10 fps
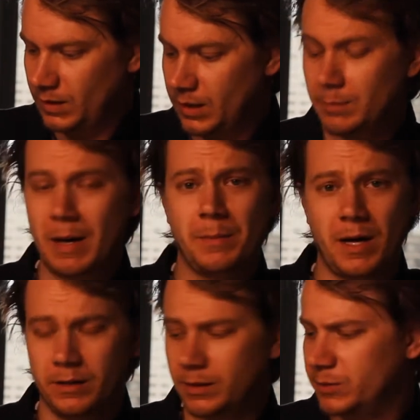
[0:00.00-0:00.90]
In my
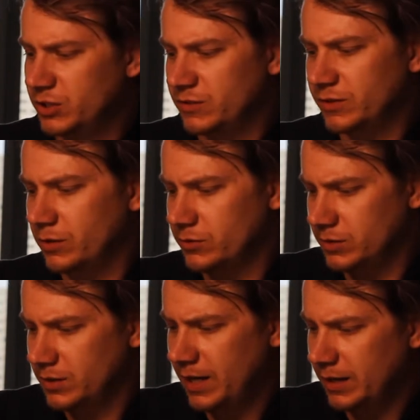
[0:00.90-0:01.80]
bottle number, just for
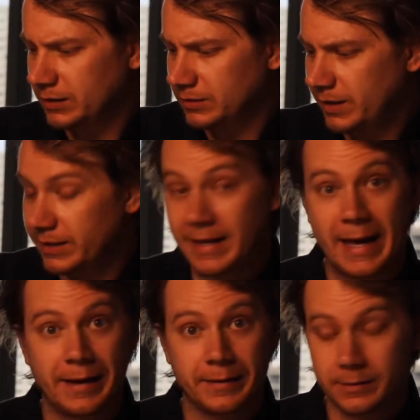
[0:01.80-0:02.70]
those that
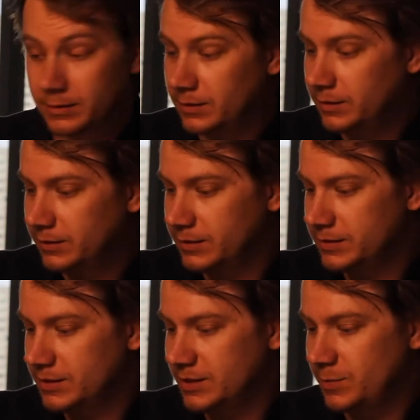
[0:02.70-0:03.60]
care,
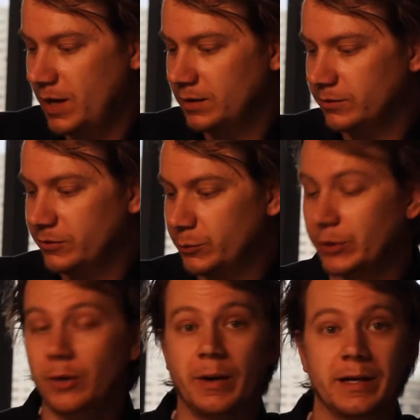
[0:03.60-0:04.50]
this is bottle
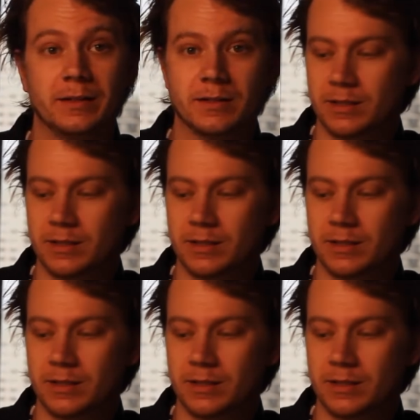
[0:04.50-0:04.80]
308.